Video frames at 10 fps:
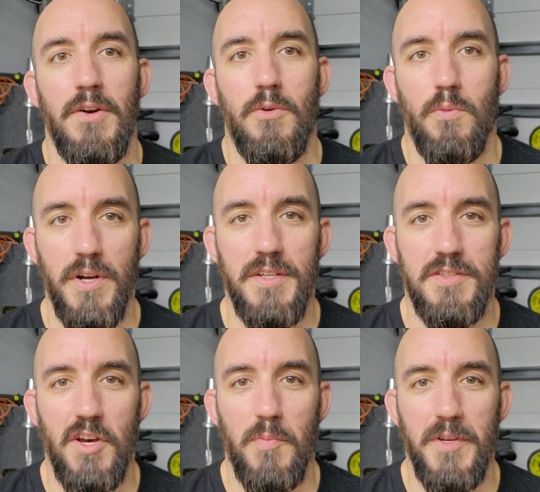What
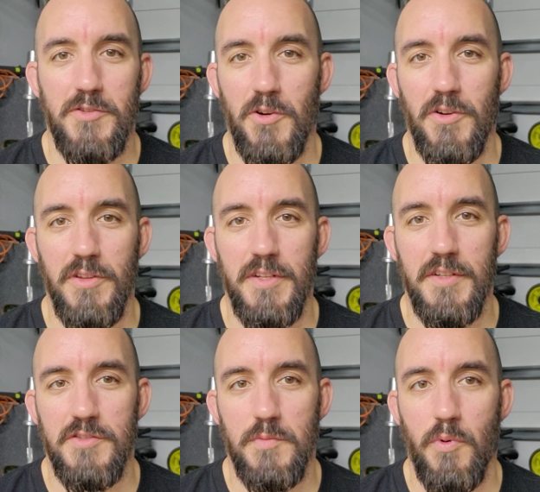is up, eternally
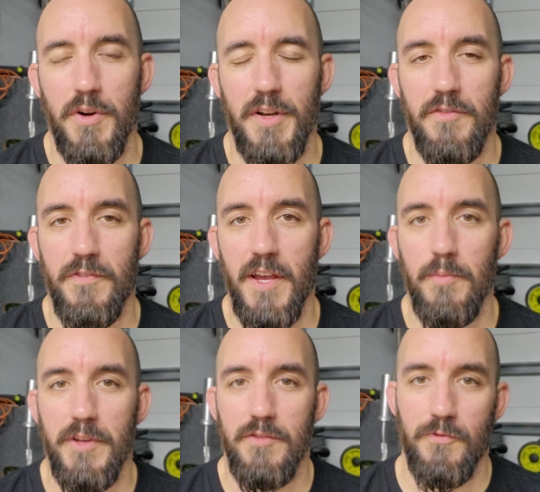disappointed
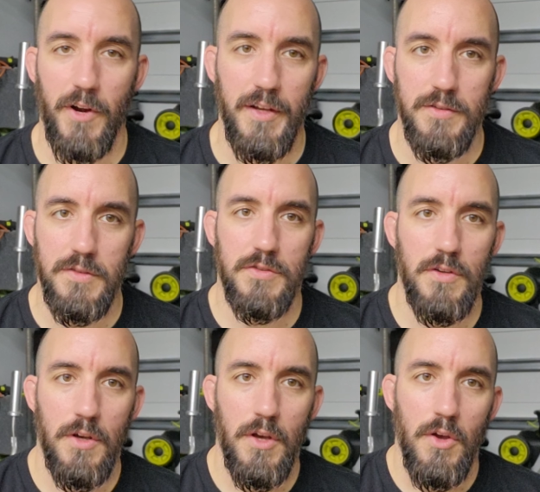family and friends?